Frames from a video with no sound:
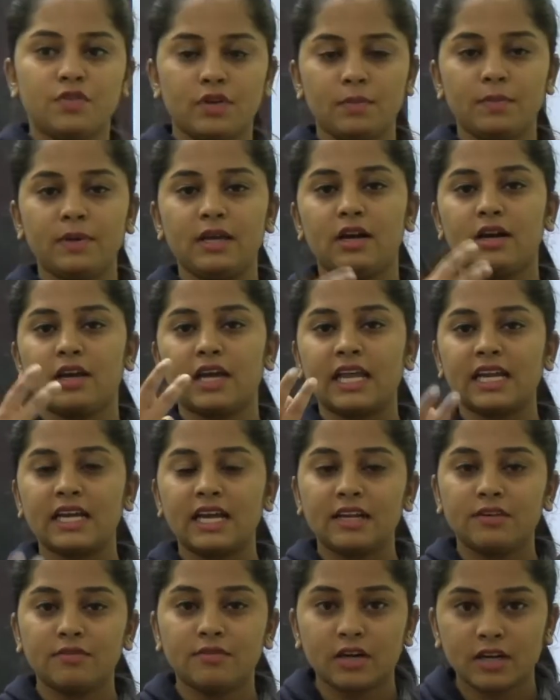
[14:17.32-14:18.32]
will be again
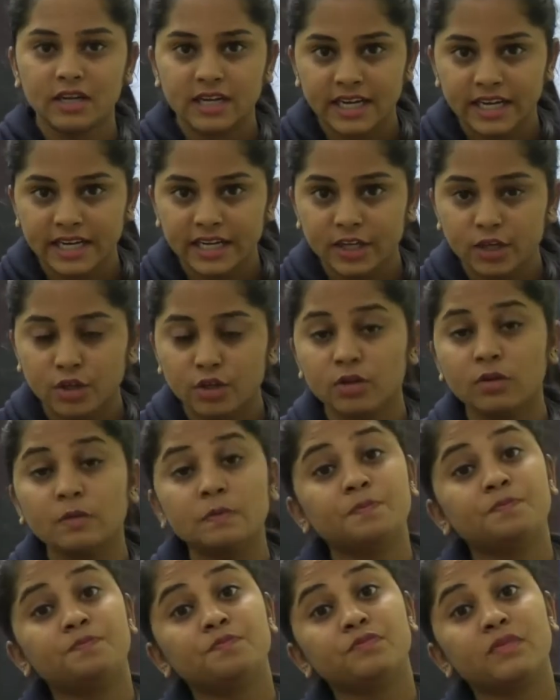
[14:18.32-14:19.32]
converted into
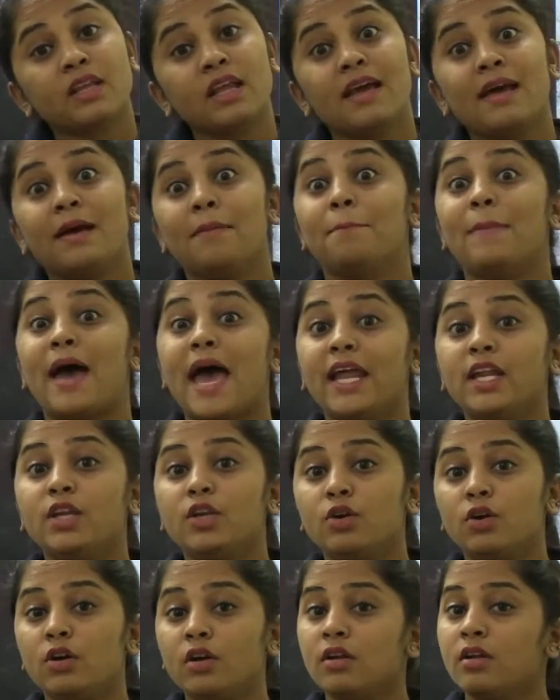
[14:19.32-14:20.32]

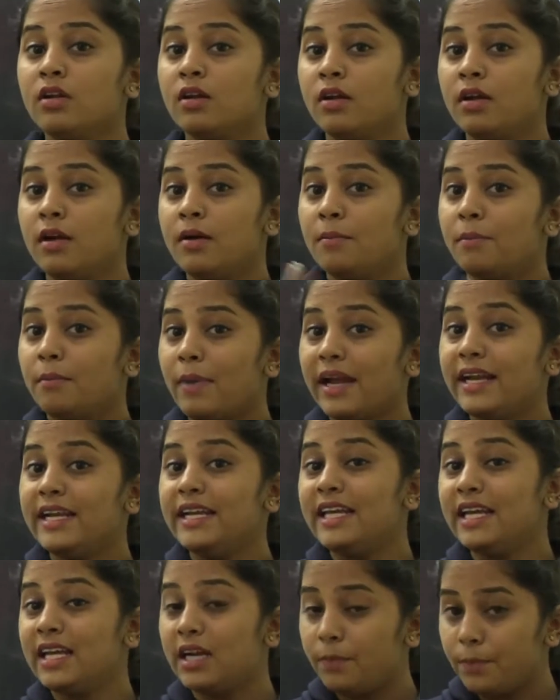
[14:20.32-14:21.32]
manure by
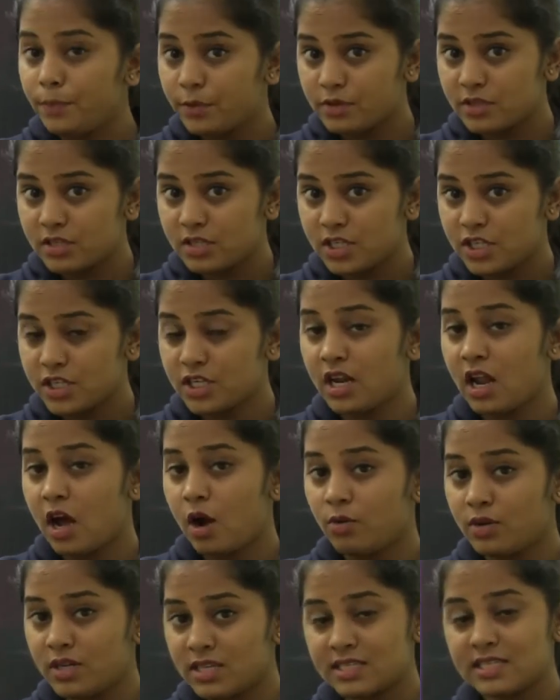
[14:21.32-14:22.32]
decomposition.
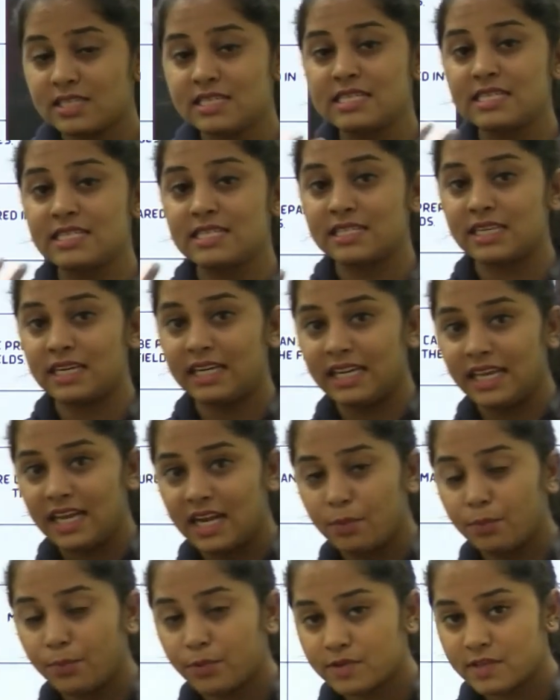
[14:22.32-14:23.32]
How does this
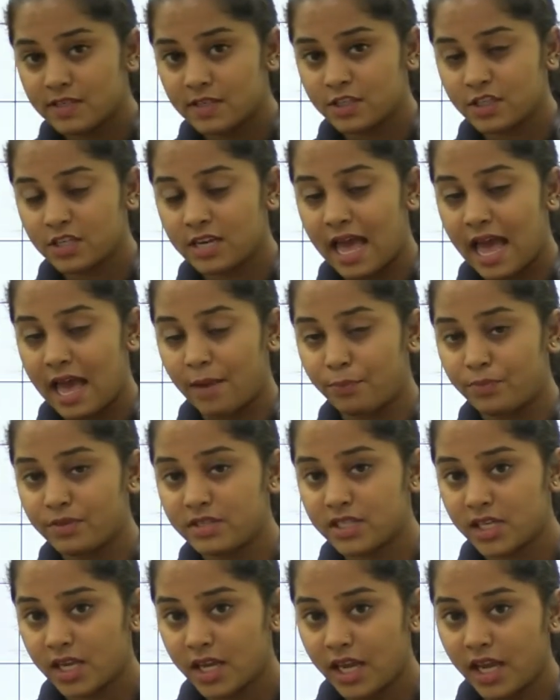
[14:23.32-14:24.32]
decomposition
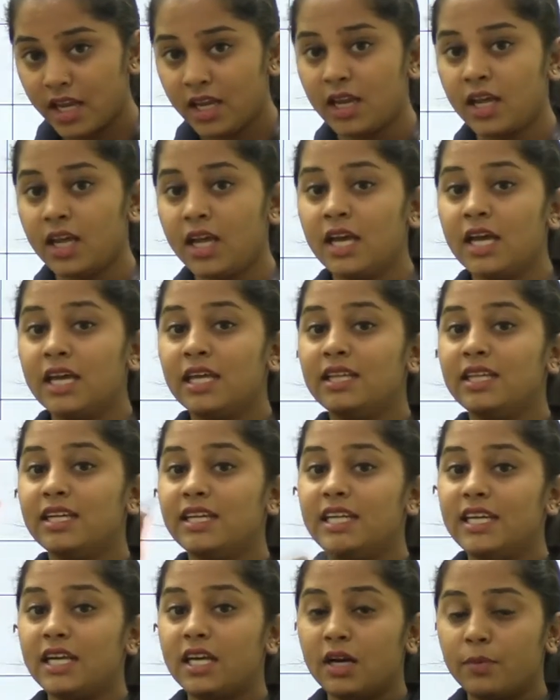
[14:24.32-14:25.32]
happens again? The
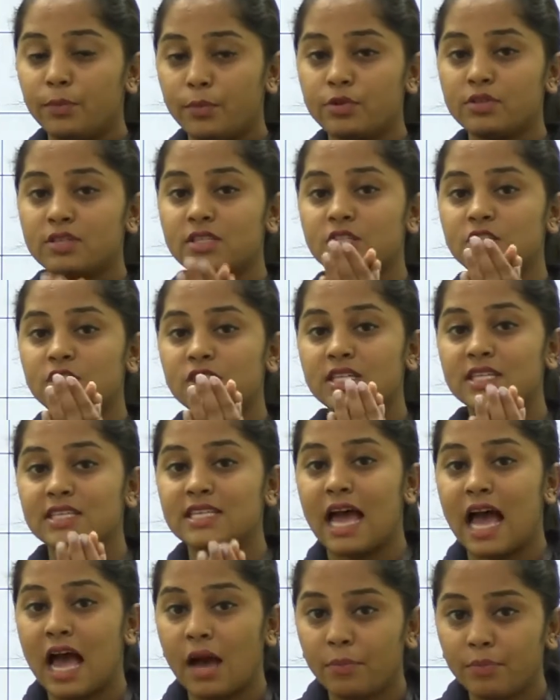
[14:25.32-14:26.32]
decomposition is
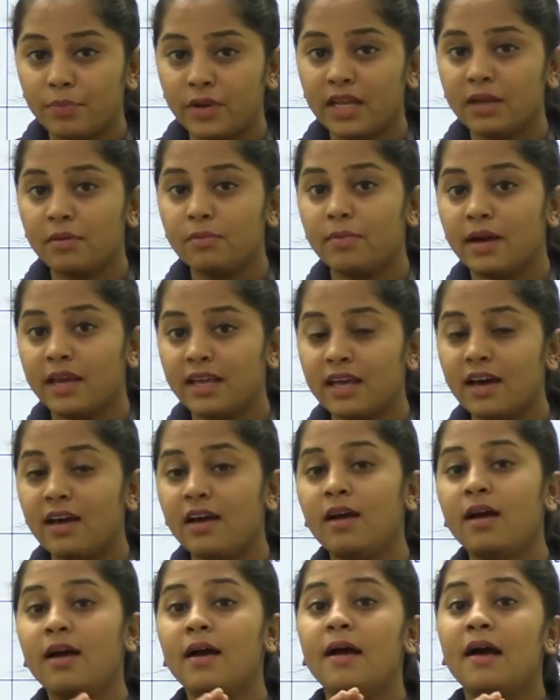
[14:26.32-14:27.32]
happening by a
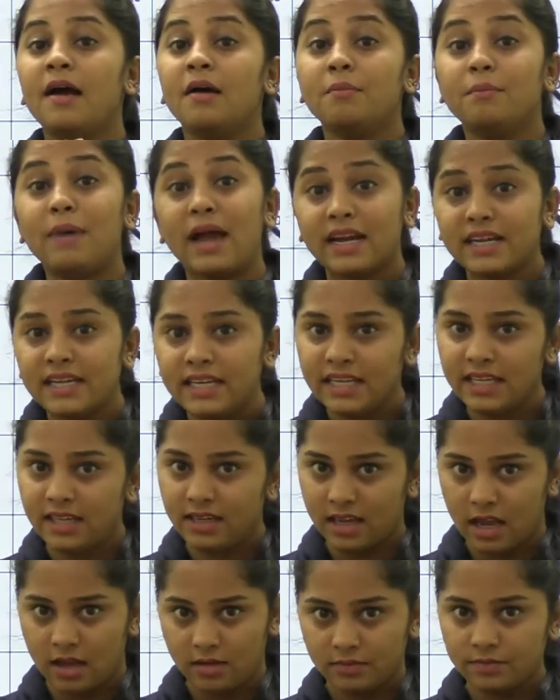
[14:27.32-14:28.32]

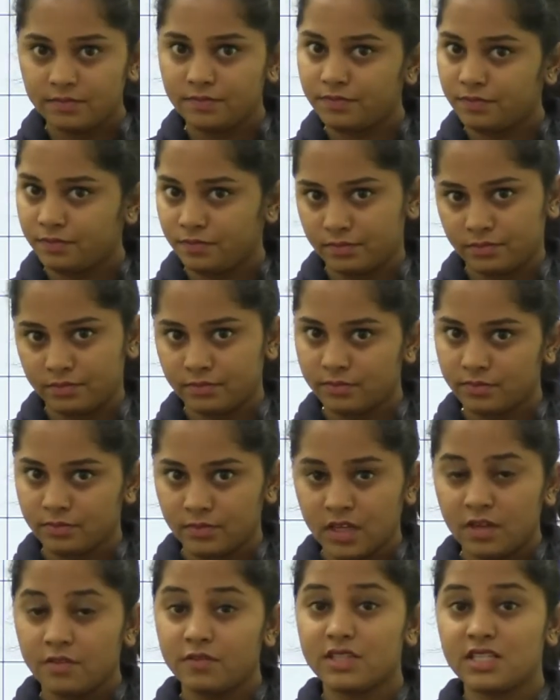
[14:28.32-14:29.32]
bacteria,
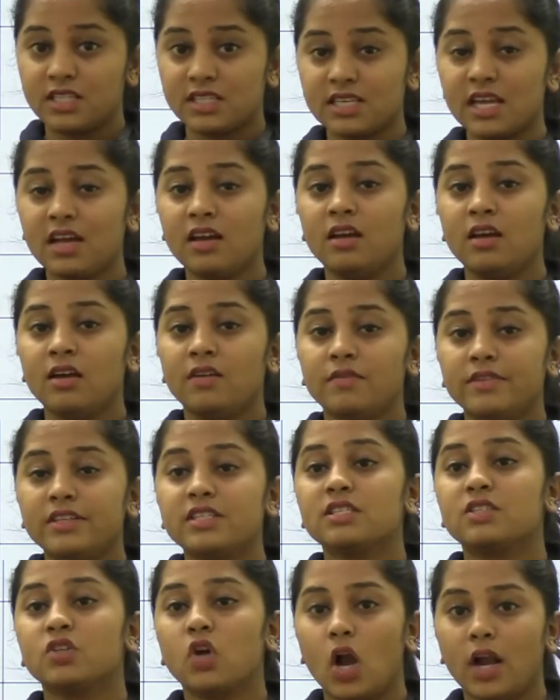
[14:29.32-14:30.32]
which
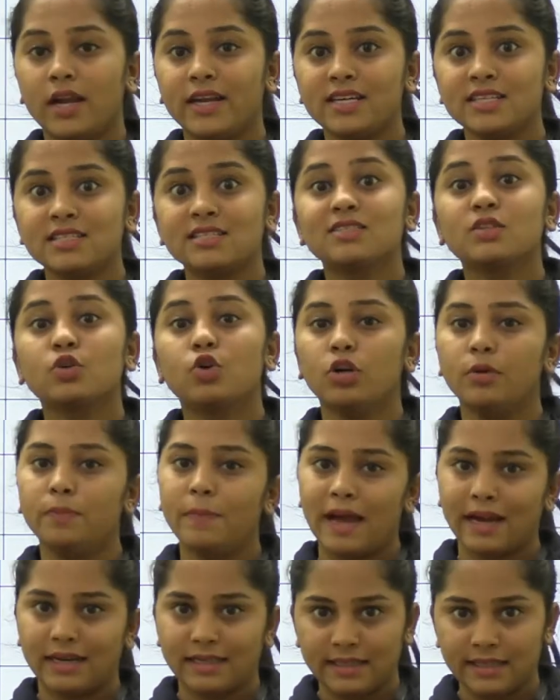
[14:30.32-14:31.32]
is called as good
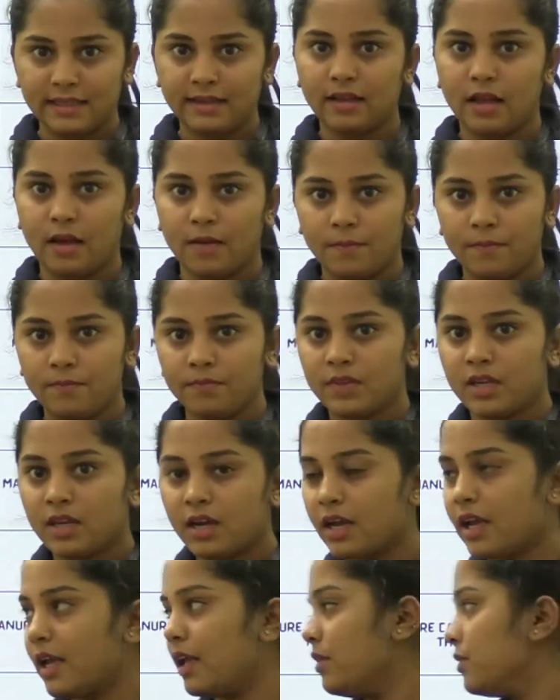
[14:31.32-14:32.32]
bacteria,
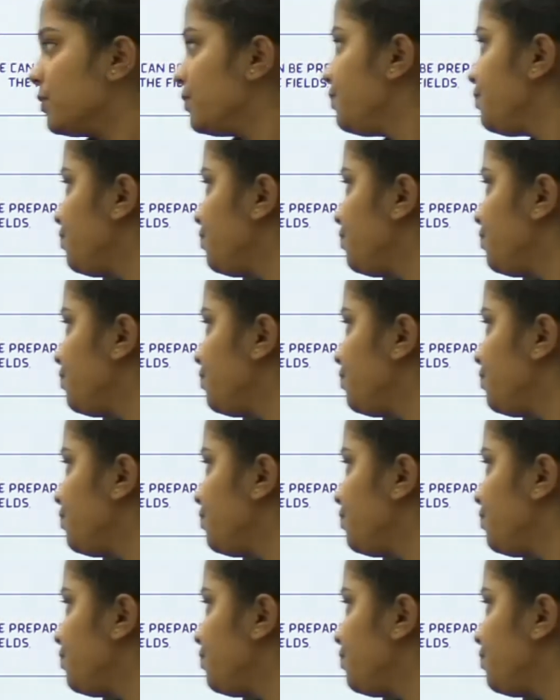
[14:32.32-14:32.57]
again,